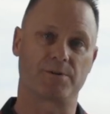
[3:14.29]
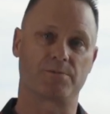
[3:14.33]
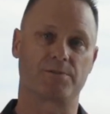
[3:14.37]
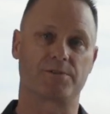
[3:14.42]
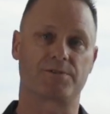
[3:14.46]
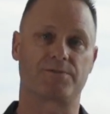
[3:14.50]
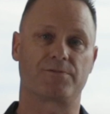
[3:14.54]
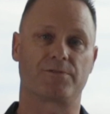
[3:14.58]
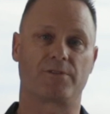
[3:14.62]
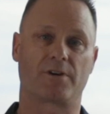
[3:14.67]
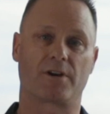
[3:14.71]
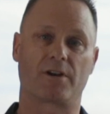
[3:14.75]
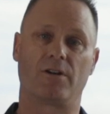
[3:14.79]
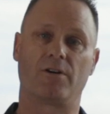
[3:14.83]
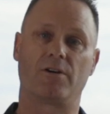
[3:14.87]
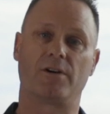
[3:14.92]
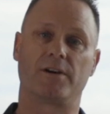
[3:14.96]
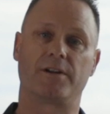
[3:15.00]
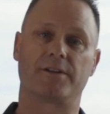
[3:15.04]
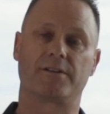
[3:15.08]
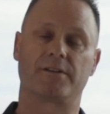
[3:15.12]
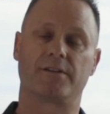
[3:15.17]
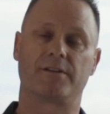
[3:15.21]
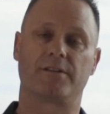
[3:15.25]
It was for a
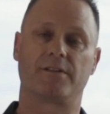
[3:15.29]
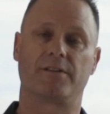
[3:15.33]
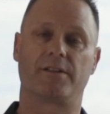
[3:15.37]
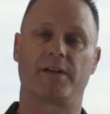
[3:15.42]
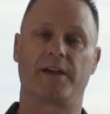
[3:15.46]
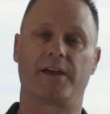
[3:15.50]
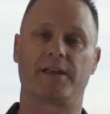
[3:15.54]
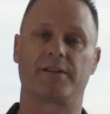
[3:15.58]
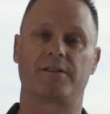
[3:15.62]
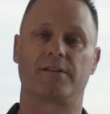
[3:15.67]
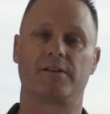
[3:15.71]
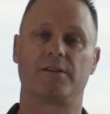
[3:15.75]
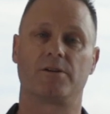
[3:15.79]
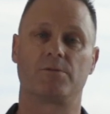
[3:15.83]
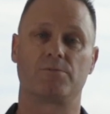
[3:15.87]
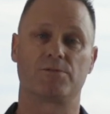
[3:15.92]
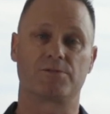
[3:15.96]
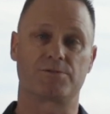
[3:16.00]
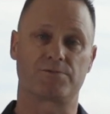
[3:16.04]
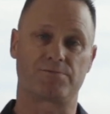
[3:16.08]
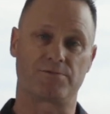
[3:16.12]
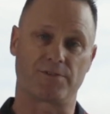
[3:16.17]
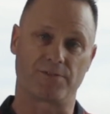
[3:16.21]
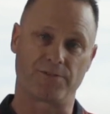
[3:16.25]
client that
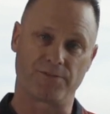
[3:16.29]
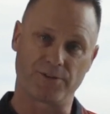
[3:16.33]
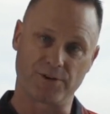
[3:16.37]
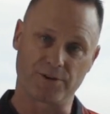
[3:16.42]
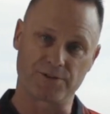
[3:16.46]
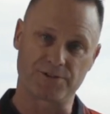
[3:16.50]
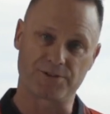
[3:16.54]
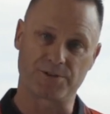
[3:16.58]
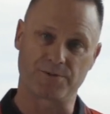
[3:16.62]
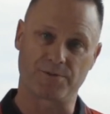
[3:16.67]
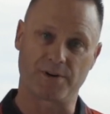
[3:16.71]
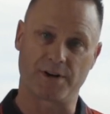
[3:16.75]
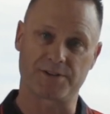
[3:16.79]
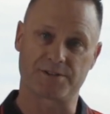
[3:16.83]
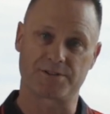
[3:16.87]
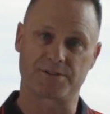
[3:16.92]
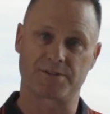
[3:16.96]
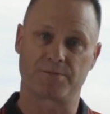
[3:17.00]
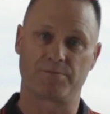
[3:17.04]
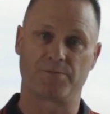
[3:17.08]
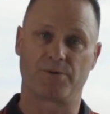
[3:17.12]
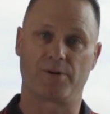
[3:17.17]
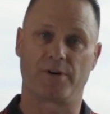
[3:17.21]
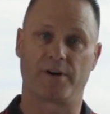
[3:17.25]
was referred to
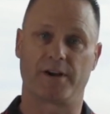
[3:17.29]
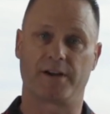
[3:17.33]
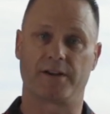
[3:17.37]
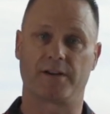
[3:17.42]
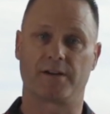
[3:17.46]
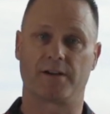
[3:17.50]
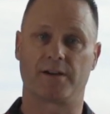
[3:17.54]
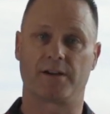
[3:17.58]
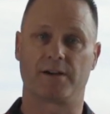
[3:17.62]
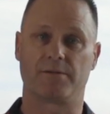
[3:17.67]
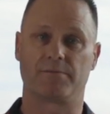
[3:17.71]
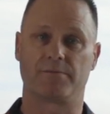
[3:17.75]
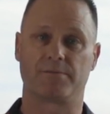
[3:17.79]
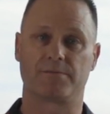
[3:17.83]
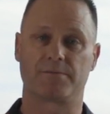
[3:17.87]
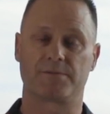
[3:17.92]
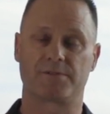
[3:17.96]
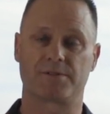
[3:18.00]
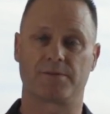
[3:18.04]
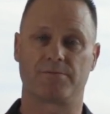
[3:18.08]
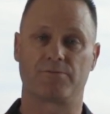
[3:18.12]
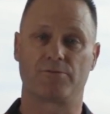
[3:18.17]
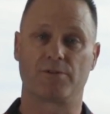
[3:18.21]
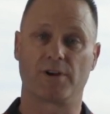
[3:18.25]
us by
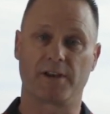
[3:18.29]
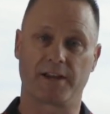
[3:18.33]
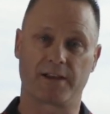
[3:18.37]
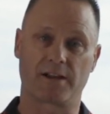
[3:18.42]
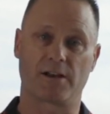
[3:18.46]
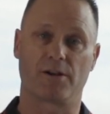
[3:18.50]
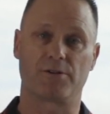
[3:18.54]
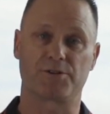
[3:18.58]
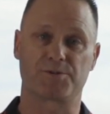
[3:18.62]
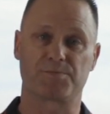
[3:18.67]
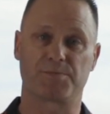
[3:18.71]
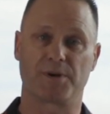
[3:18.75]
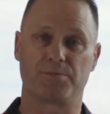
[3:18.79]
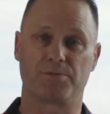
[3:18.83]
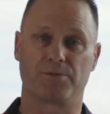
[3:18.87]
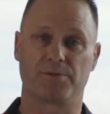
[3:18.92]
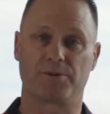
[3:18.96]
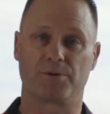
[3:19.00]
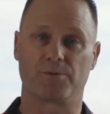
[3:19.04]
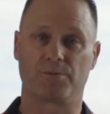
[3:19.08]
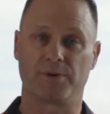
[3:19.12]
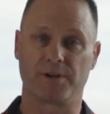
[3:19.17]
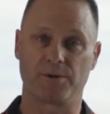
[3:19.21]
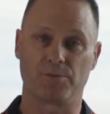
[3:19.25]
some really close
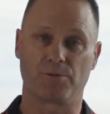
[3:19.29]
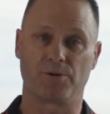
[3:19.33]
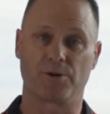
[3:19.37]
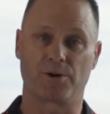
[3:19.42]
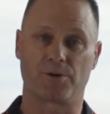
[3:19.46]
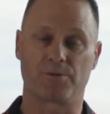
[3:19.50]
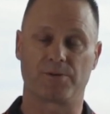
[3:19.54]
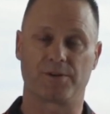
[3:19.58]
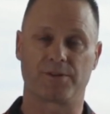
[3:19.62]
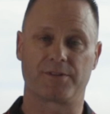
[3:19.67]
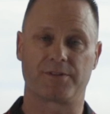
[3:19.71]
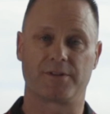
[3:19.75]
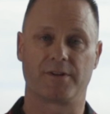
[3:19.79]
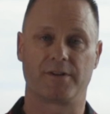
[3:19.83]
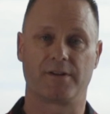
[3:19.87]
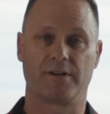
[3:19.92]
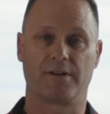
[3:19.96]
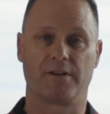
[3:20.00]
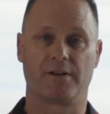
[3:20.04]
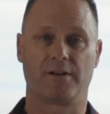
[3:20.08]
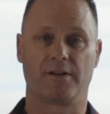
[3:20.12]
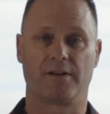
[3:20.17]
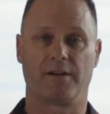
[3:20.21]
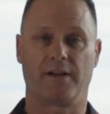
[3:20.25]
people that we work with,
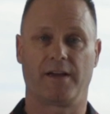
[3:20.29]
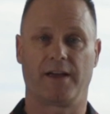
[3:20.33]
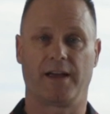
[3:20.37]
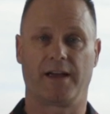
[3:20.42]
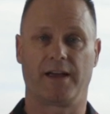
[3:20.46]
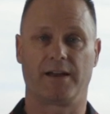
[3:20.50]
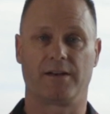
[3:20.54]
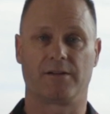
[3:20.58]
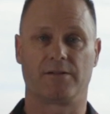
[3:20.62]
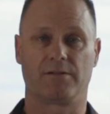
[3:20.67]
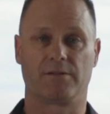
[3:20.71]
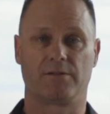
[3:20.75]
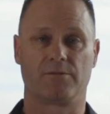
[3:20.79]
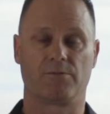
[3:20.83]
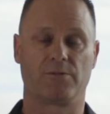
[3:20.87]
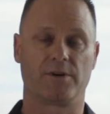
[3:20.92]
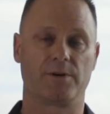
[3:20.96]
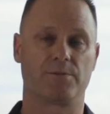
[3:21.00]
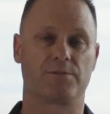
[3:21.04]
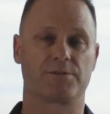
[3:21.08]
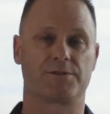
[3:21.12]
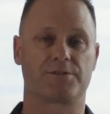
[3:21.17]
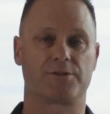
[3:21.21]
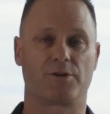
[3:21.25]
and
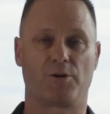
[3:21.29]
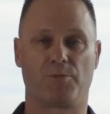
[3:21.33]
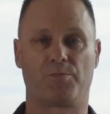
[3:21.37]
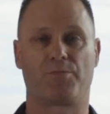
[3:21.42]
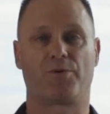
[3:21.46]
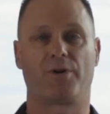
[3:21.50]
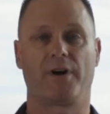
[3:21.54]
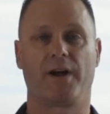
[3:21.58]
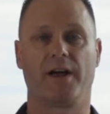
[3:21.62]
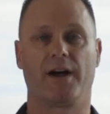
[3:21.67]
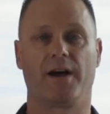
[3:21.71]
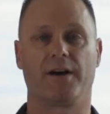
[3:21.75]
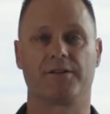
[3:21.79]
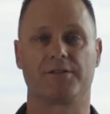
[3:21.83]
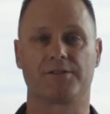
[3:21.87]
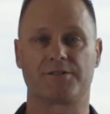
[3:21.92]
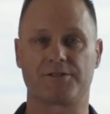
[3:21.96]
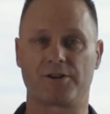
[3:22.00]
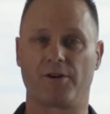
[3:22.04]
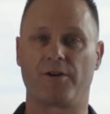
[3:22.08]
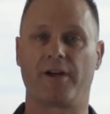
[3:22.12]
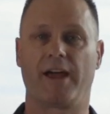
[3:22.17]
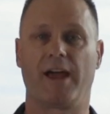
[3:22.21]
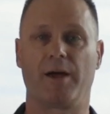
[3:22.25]
we were so proud and
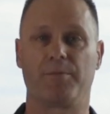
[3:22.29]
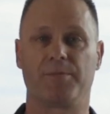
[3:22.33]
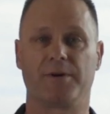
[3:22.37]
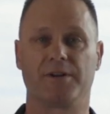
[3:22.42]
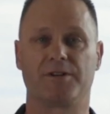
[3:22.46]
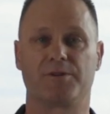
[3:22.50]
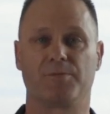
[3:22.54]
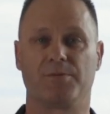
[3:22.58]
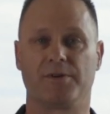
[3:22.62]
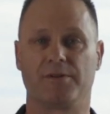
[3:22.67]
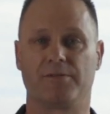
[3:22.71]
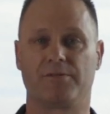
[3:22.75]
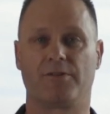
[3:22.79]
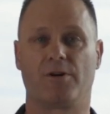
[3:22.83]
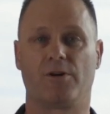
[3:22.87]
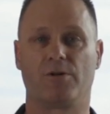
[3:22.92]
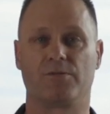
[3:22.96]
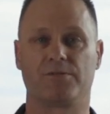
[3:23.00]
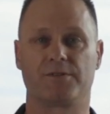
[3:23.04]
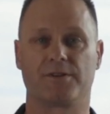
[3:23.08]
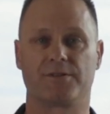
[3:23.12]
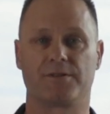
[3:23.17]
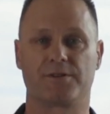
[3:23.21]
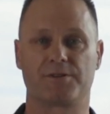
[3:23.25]
so happy to be
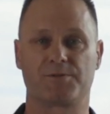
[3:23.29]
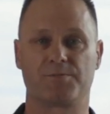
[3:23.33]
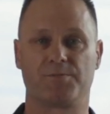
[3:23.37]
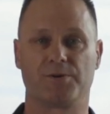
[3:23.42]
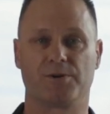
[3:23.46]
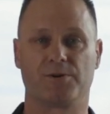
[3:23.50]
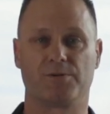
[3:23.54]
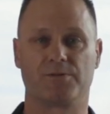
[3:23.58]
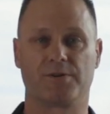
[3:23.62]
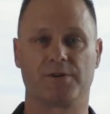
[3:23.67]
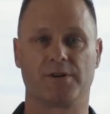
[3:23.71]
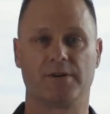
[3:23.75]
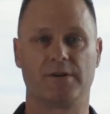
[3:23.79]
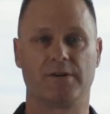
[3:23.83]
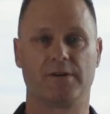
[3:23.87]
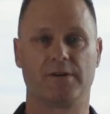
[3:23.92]
involved in this build